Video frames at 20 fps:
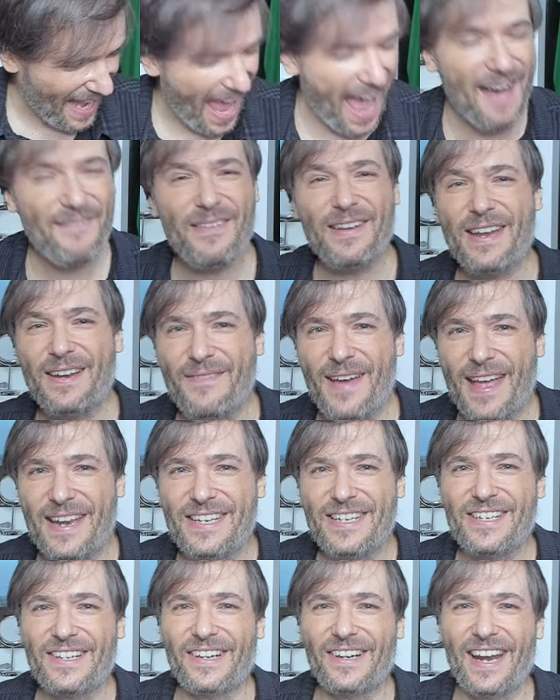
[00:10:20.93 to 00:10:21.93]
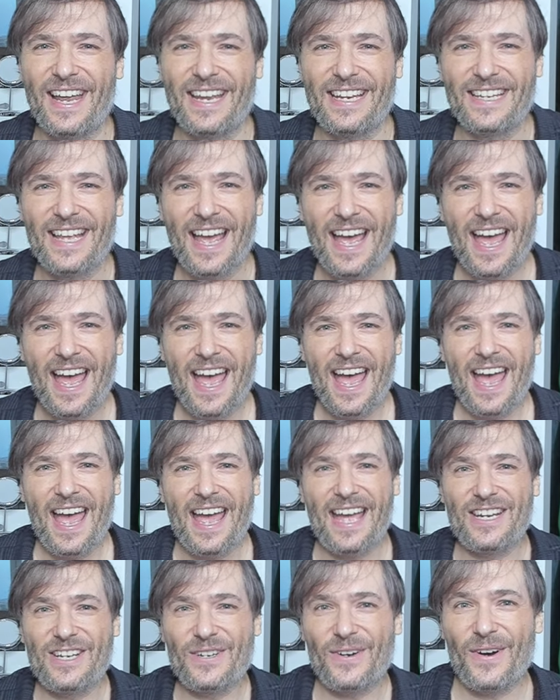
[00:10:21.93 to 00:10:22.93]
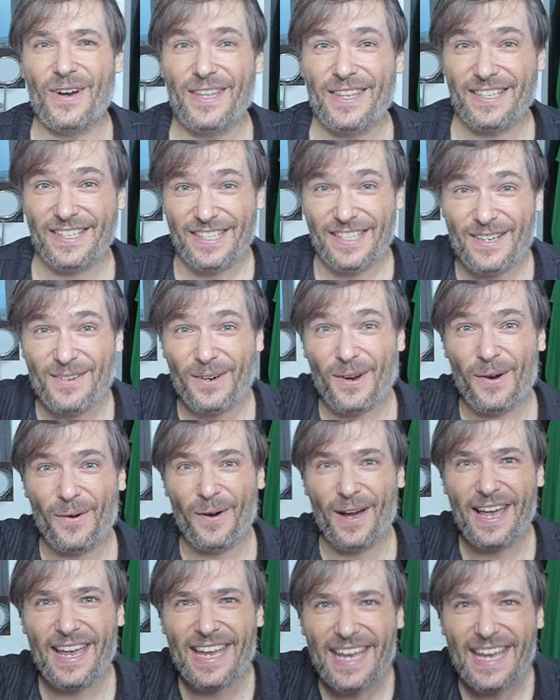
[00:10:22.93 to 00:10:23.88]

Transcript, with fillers: have an adventure, and enjoy the zero